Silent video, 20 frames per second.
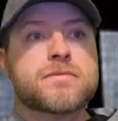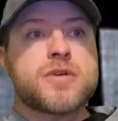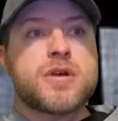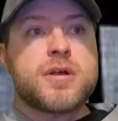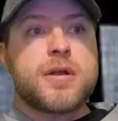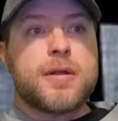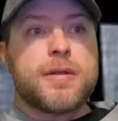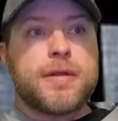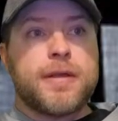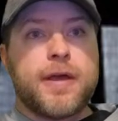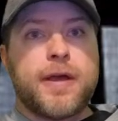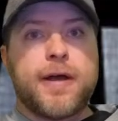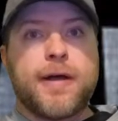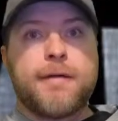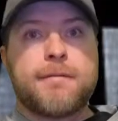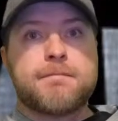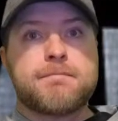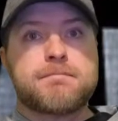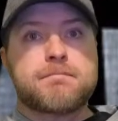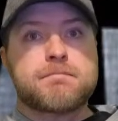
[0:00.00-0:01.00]
Yeah.
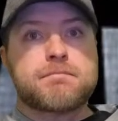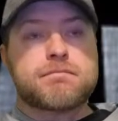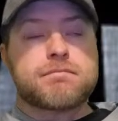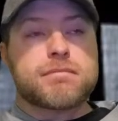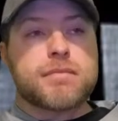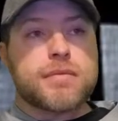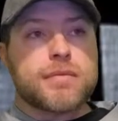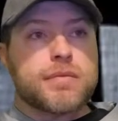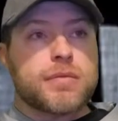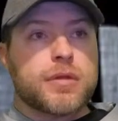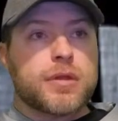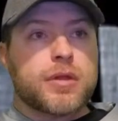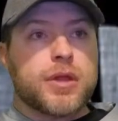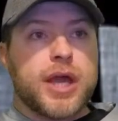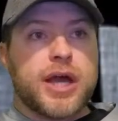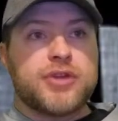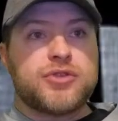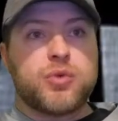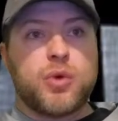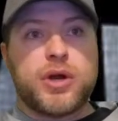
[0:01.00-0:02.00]

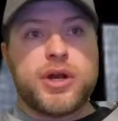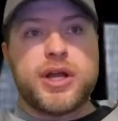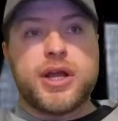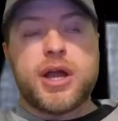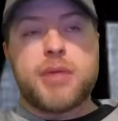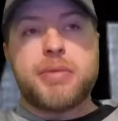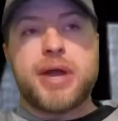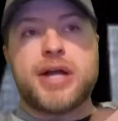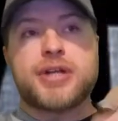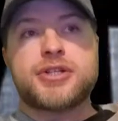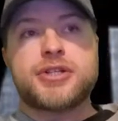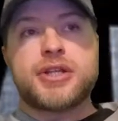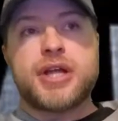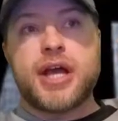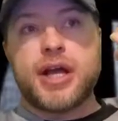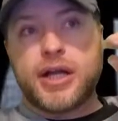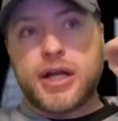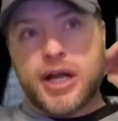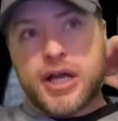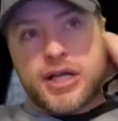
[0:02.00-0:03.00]
Yeah, 20. Imagine
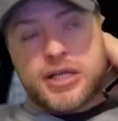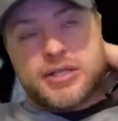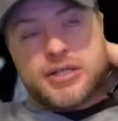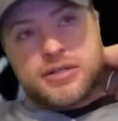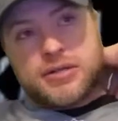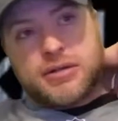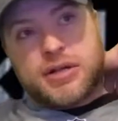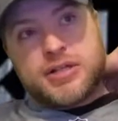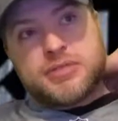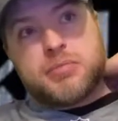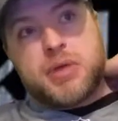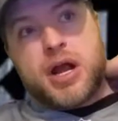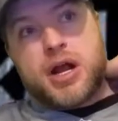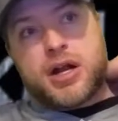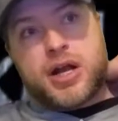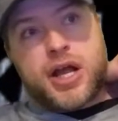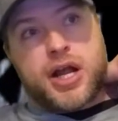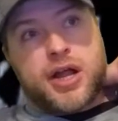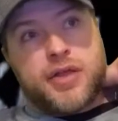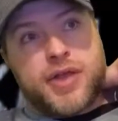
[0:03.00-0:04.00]
that, guys. Let's
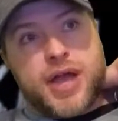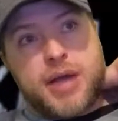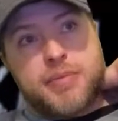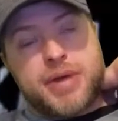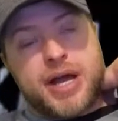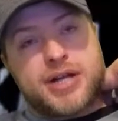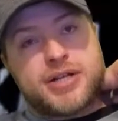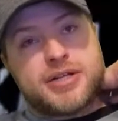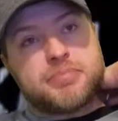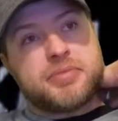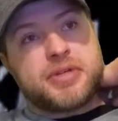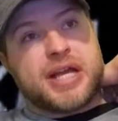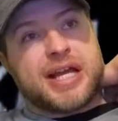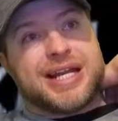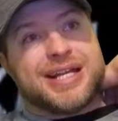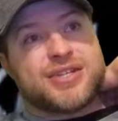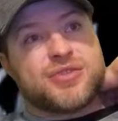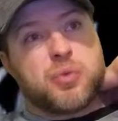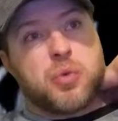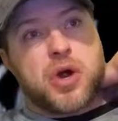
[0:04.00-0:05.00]
marinate on that. Imagine getting
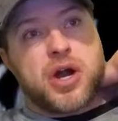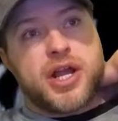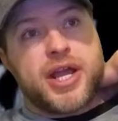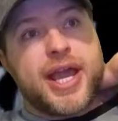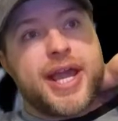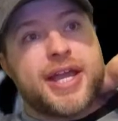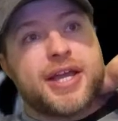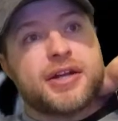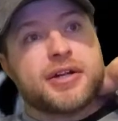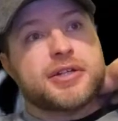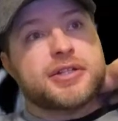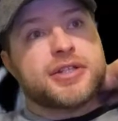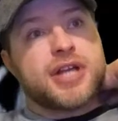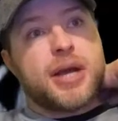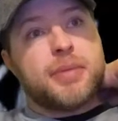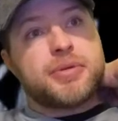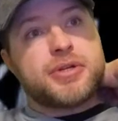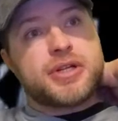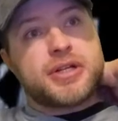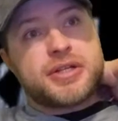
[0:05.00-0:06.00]
28
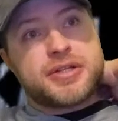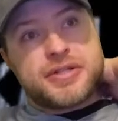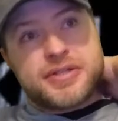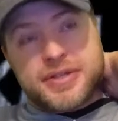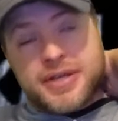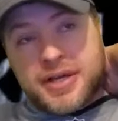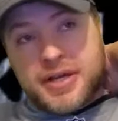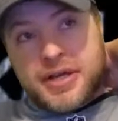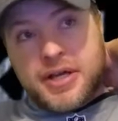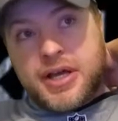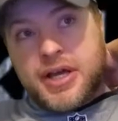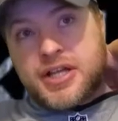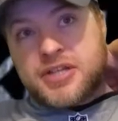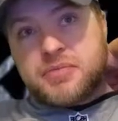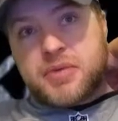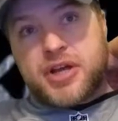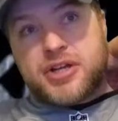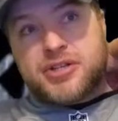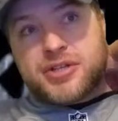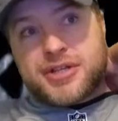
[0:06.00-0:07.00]
interceptions,
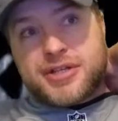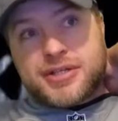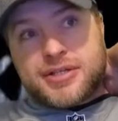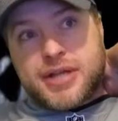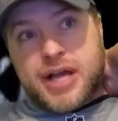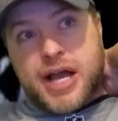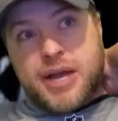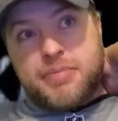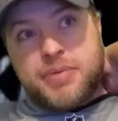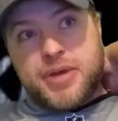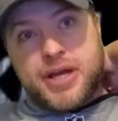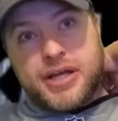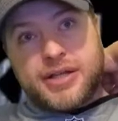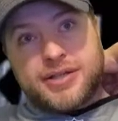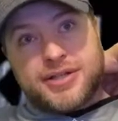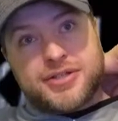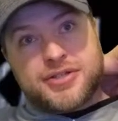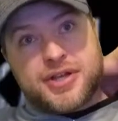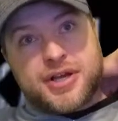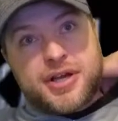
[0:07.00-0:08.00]
especially as high picked
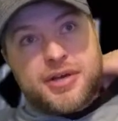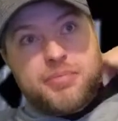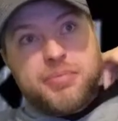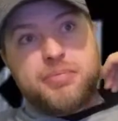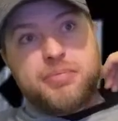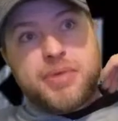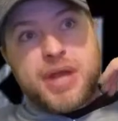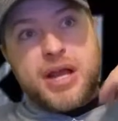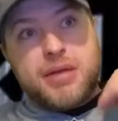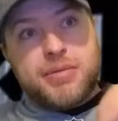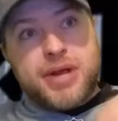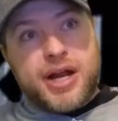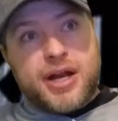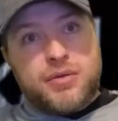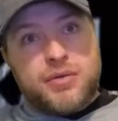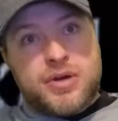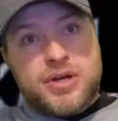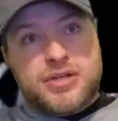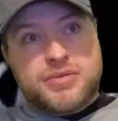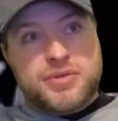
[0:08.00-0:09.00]
as Peyton Manning
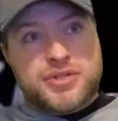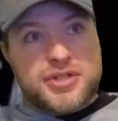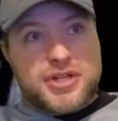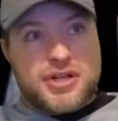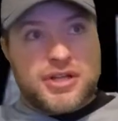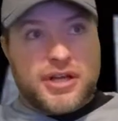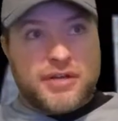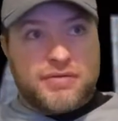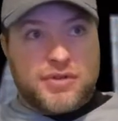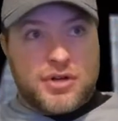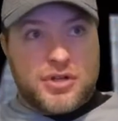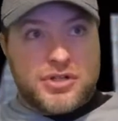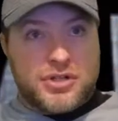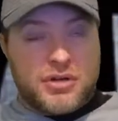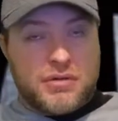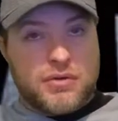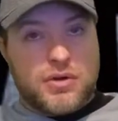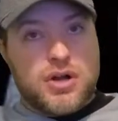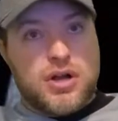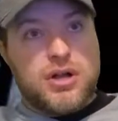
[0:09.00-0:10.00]
was. Wasn't he like first
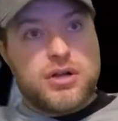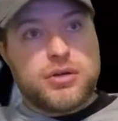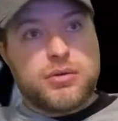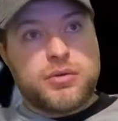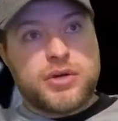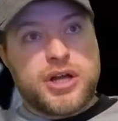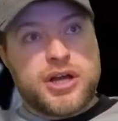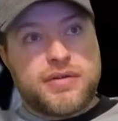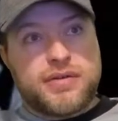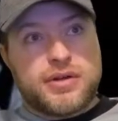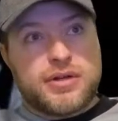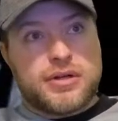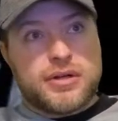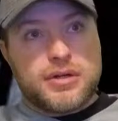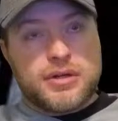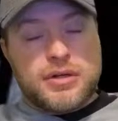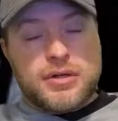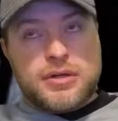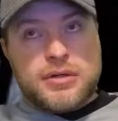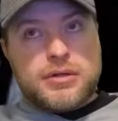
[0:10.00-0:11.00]
overall or whatever?
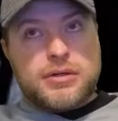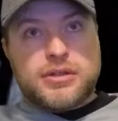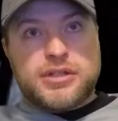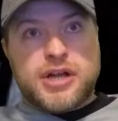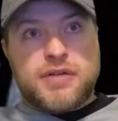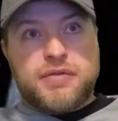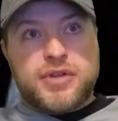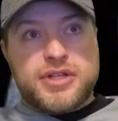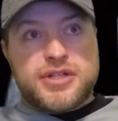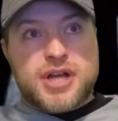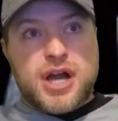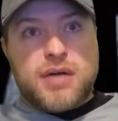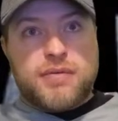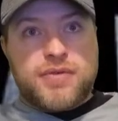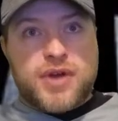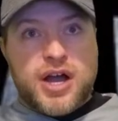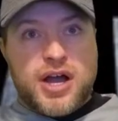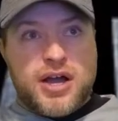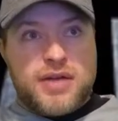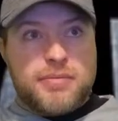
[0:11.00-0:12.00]
Or definitely top
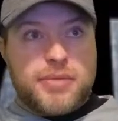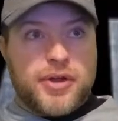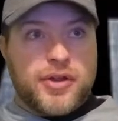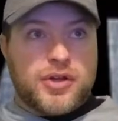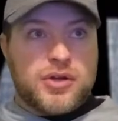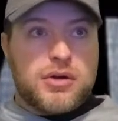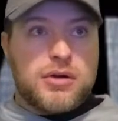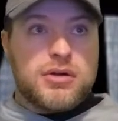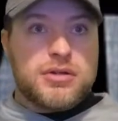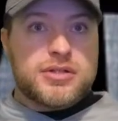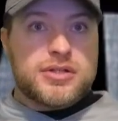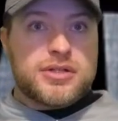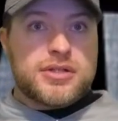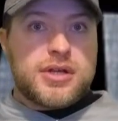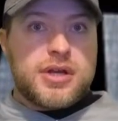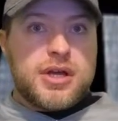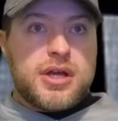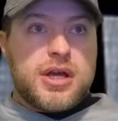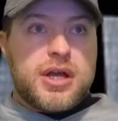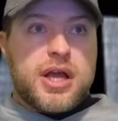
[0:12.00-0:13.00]
5 by the Colts.
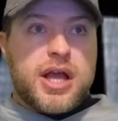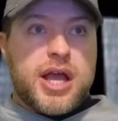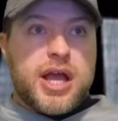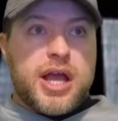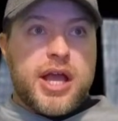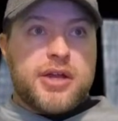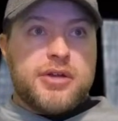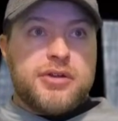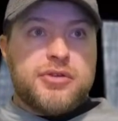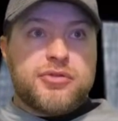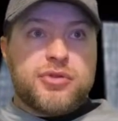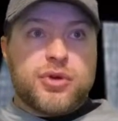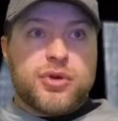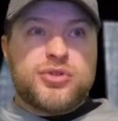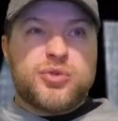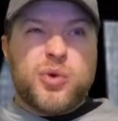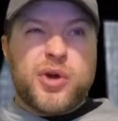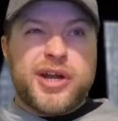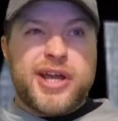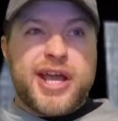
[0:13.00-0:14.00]
And you throw
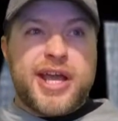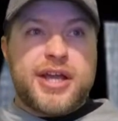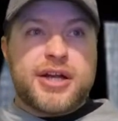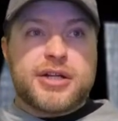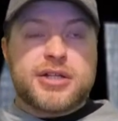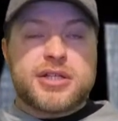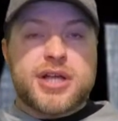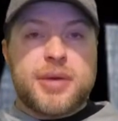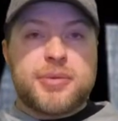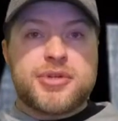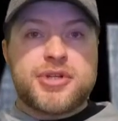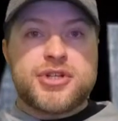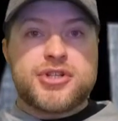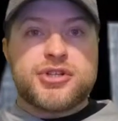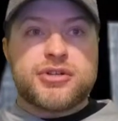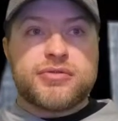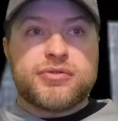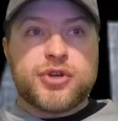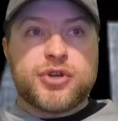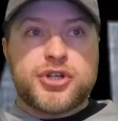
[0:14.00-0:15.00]
28 interceptions your
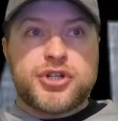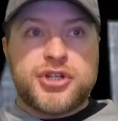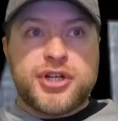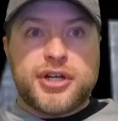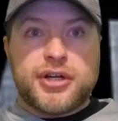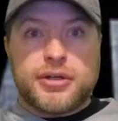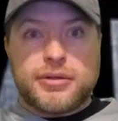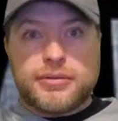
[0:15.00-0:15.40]
first year.